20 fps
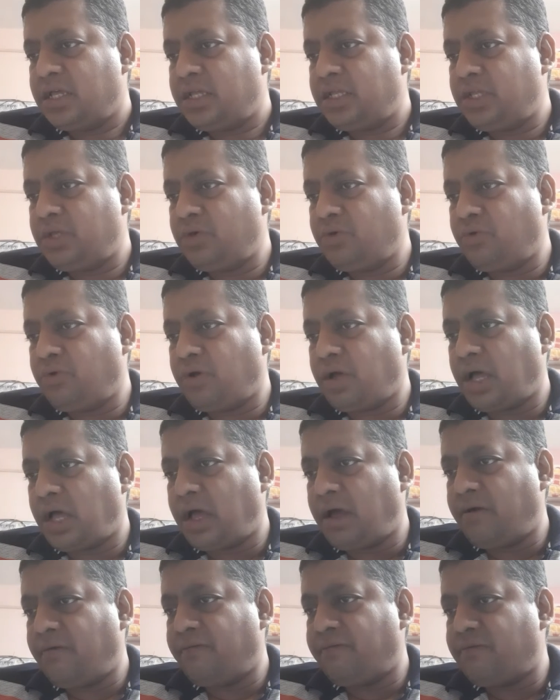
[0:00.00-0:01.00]
You
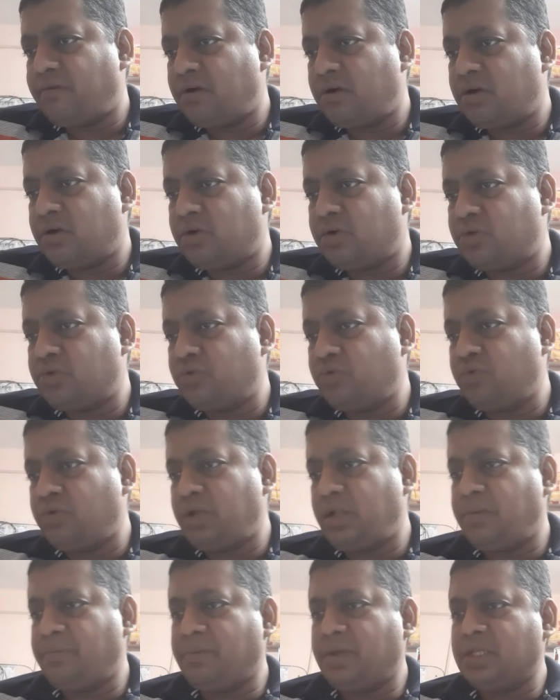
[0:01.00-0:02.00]
have
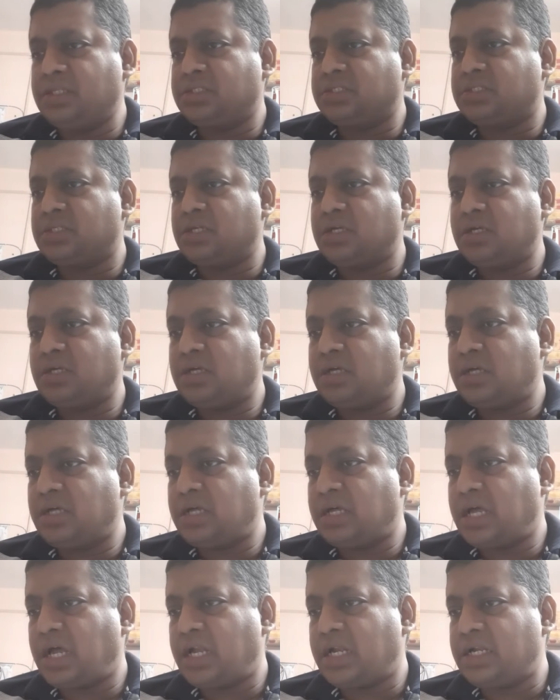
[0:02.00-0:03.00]
to invest
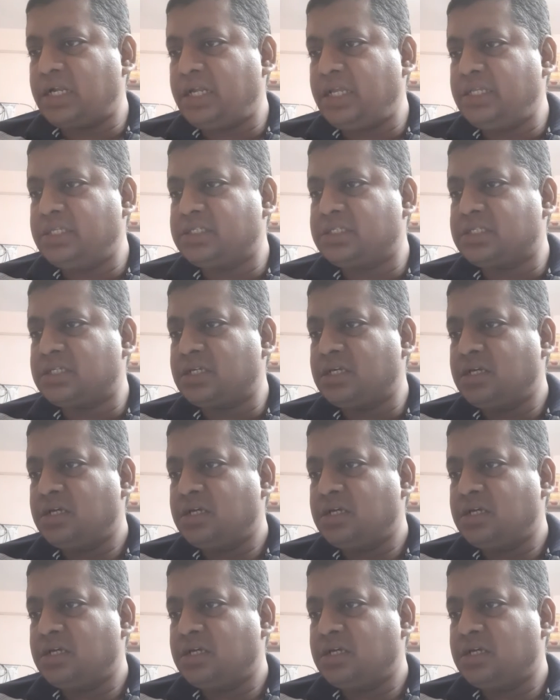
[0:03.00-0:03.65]
at least